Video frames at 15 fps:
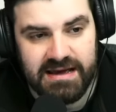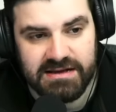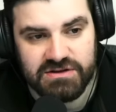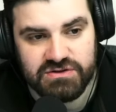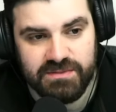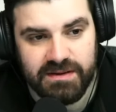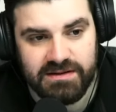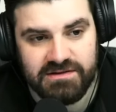and
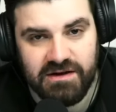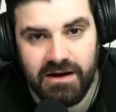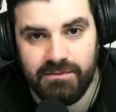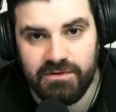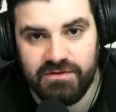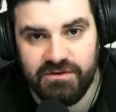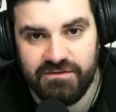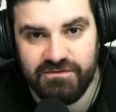spend time
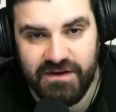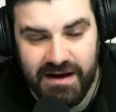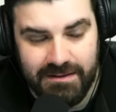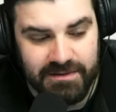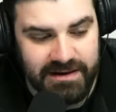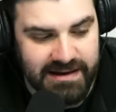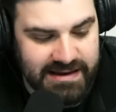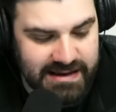with the
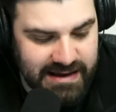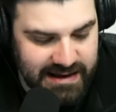family,